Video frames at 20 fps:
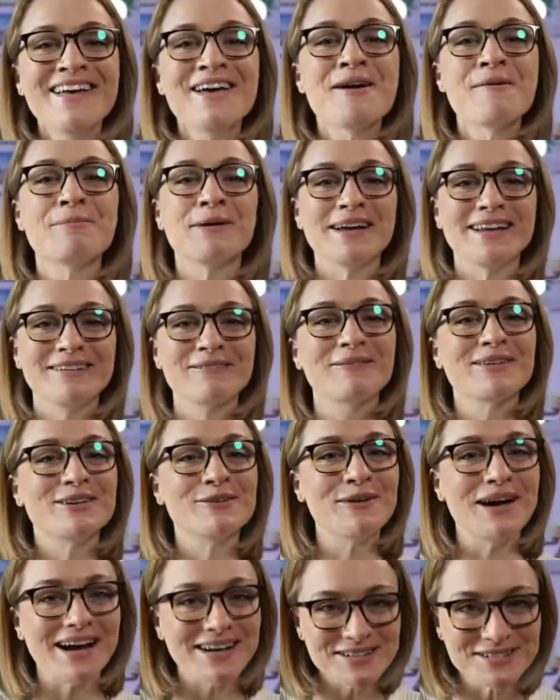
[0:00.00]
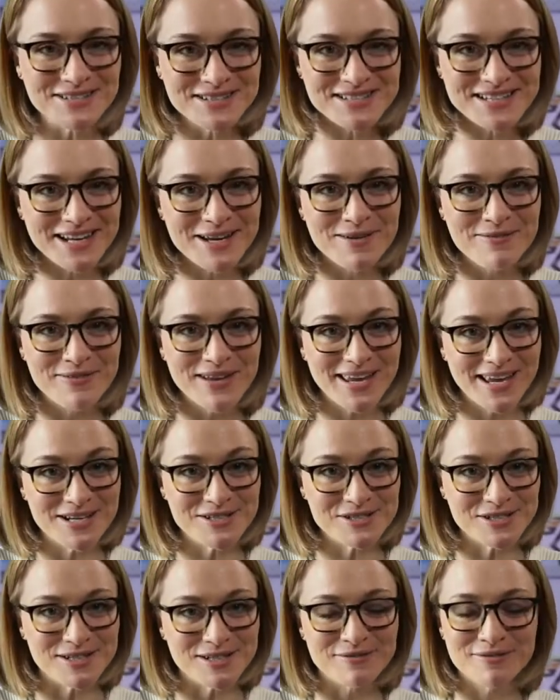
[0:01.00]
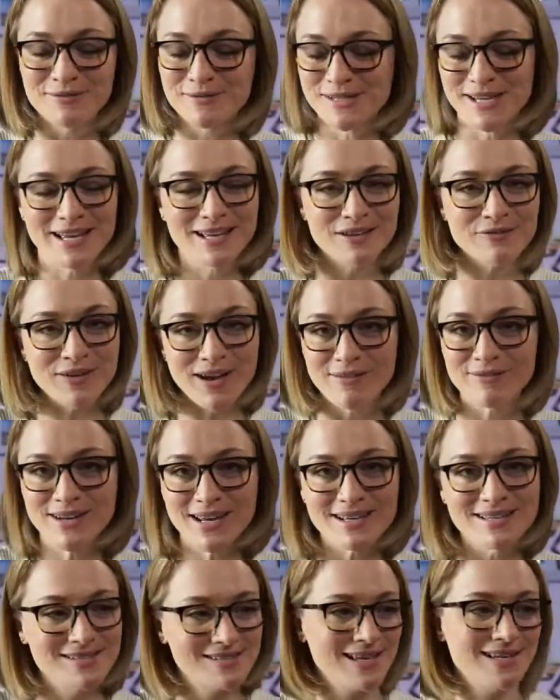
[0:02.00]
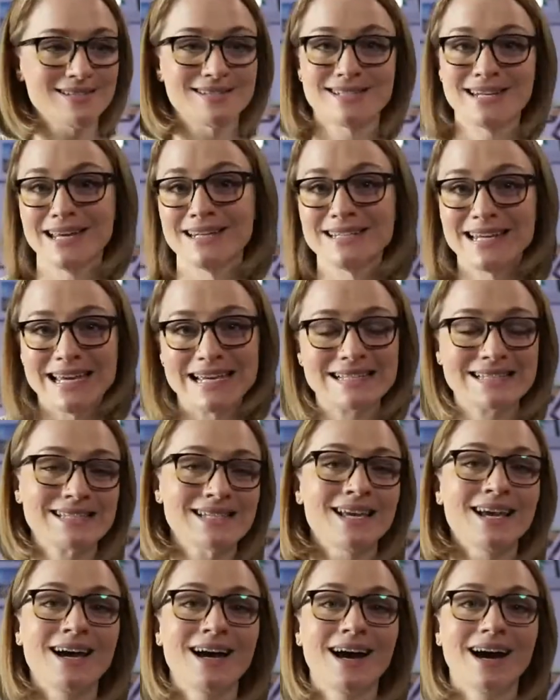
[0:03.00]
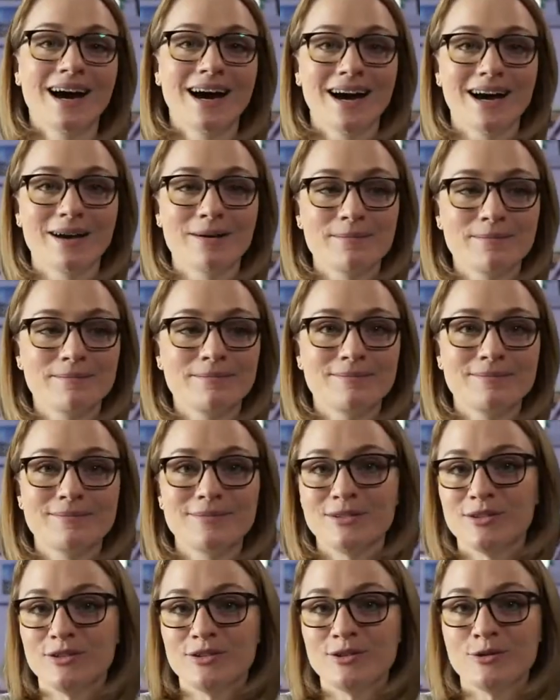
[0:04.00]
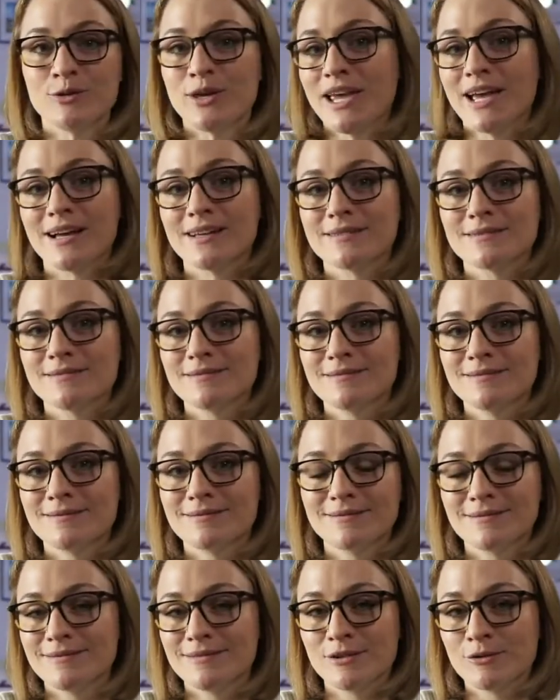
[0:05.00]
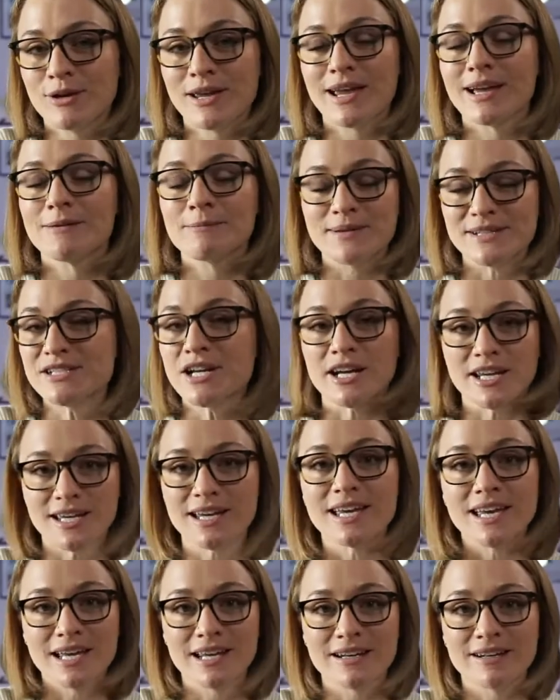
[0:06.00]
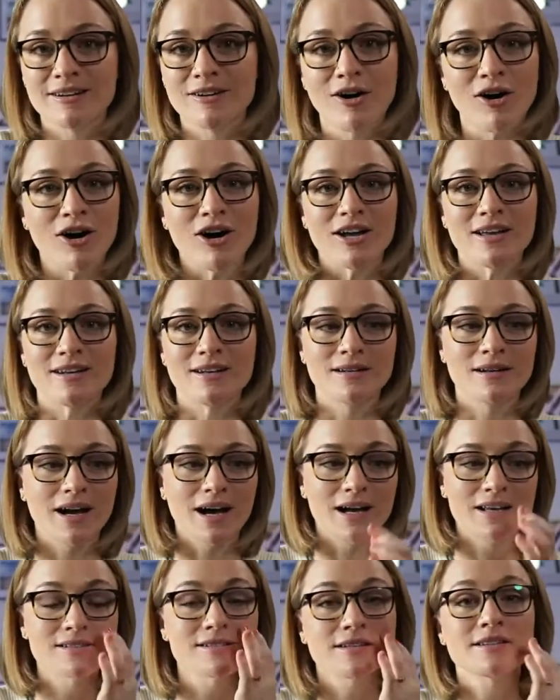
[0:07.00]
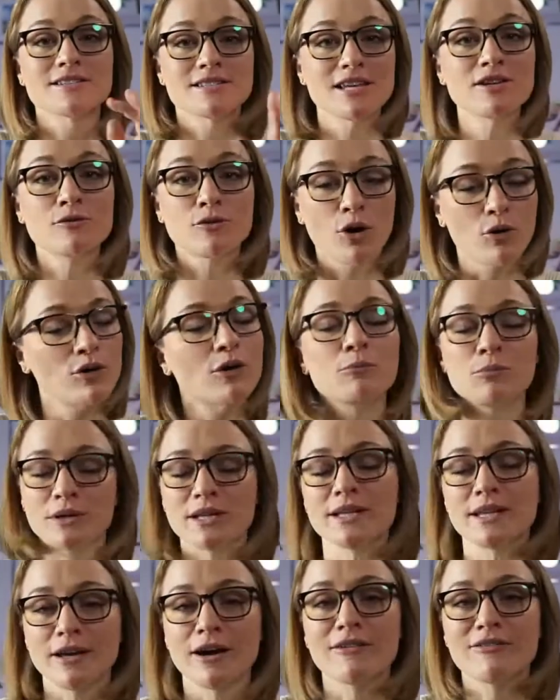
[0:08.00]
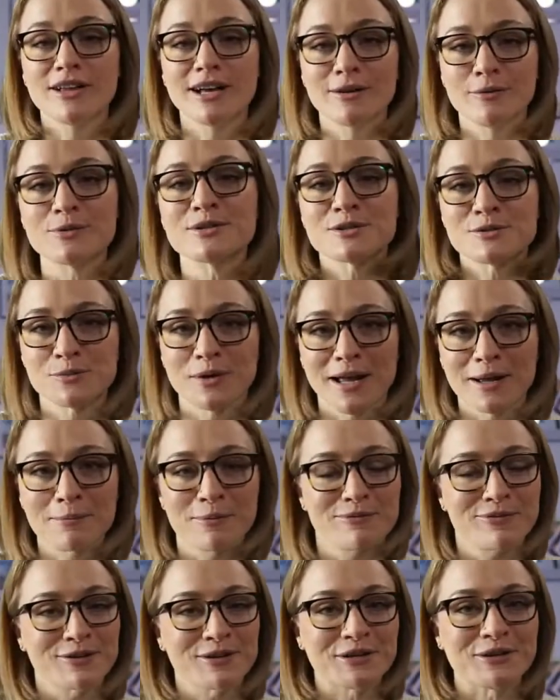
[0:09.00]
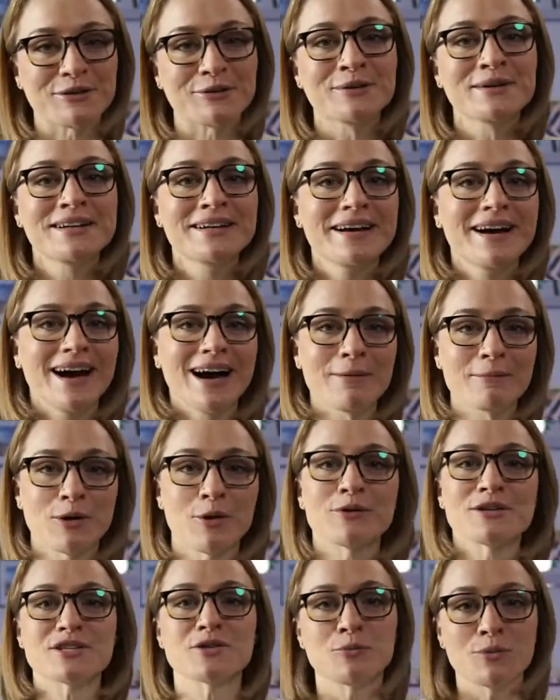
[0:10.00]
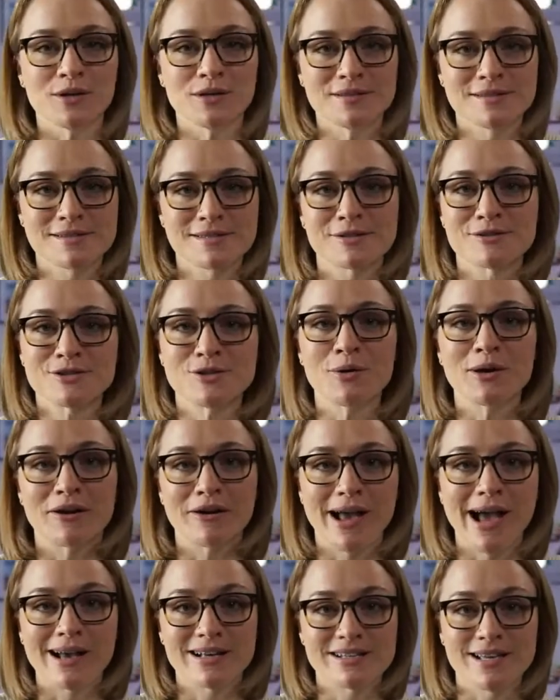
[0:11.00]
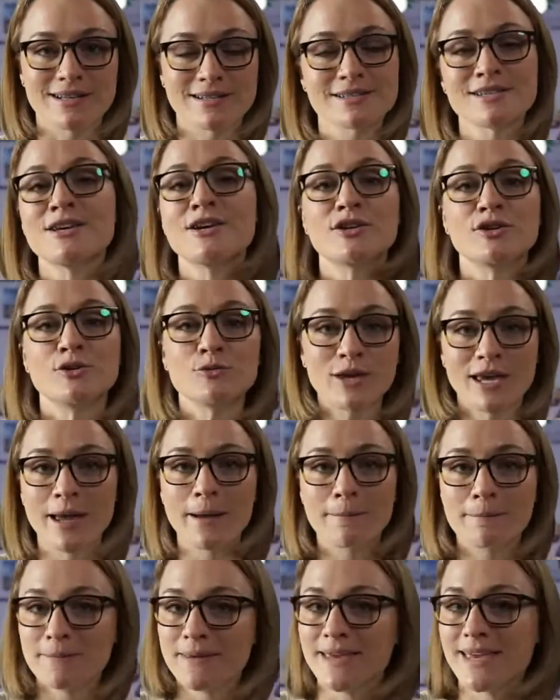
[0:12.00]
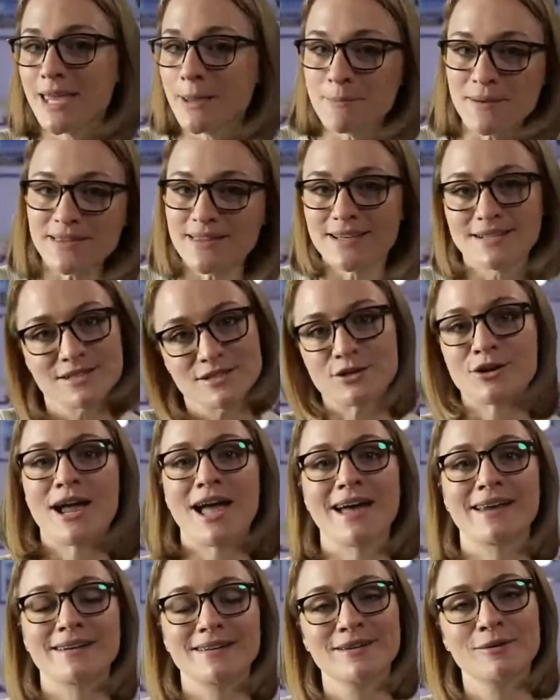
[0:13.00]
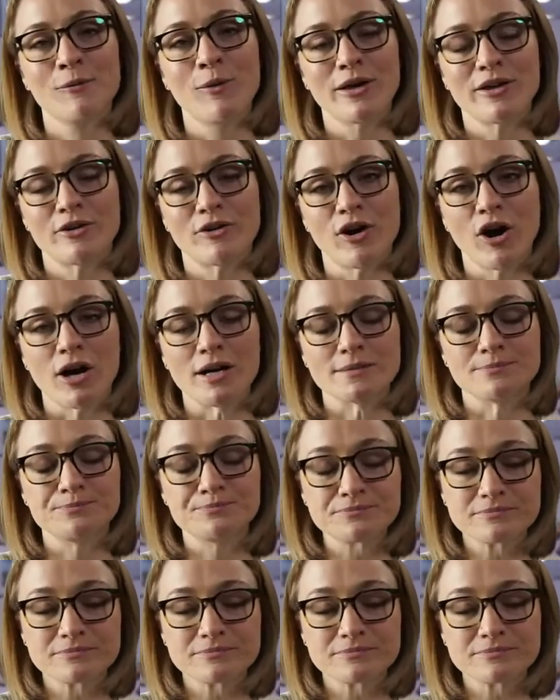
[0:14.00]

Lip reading: But when you actually take a vacation, say it's 5 days, say it's 10 days, you can't be checking in on, say you go completely offline, which is what I prefer to do. Go into the woods, there's no internet access. You can't be keeping things in your head while you're gone.